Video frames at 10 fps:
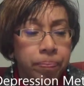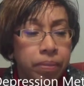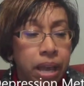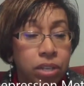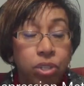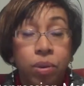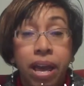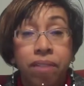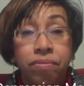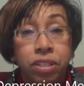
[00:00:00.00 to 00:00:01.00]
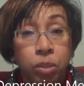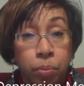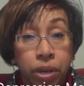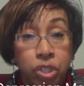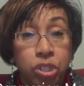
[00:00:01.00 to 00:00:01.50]
I do have the
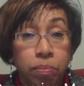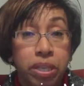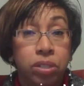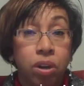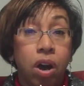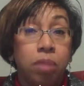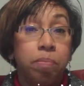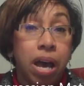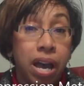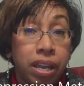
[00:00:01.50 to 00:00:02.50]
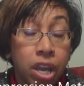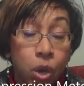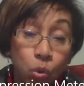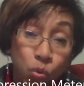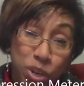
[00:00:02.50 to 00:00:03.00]
depression meter on my
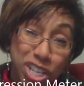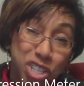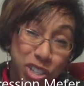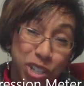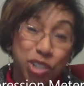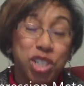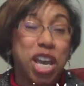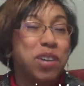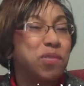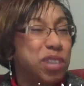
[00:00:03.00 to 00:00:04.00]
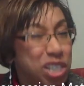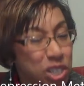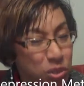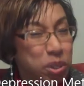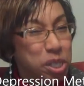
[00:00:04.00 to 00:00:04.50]
research and
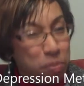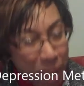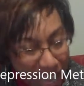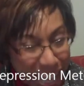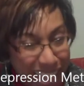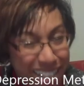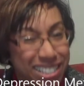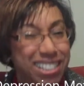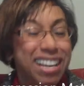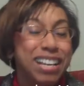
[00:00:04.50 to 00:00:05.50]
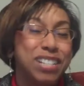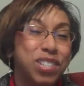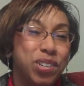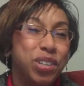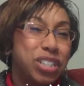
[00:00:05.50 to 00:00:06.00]
resource page.
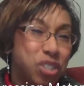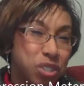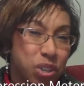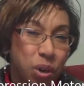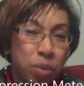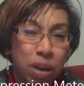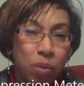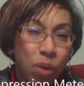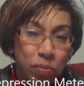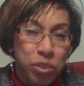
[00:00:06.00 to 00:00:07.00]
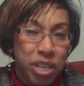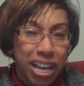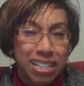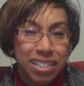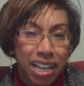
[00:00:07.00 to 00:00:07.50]
So you can just go to my
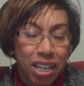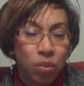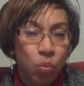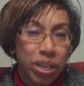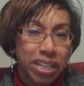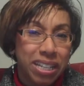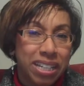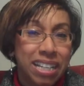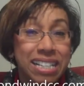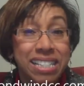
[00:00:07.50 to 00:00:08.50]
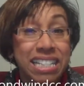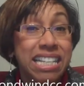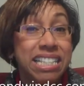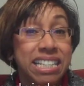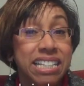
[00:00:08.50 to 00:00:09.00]
website,
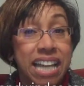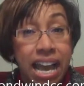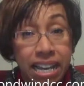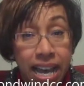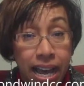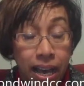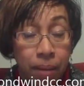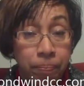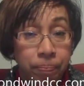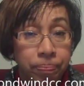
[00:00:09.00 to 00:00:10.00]
secondwindcc.com.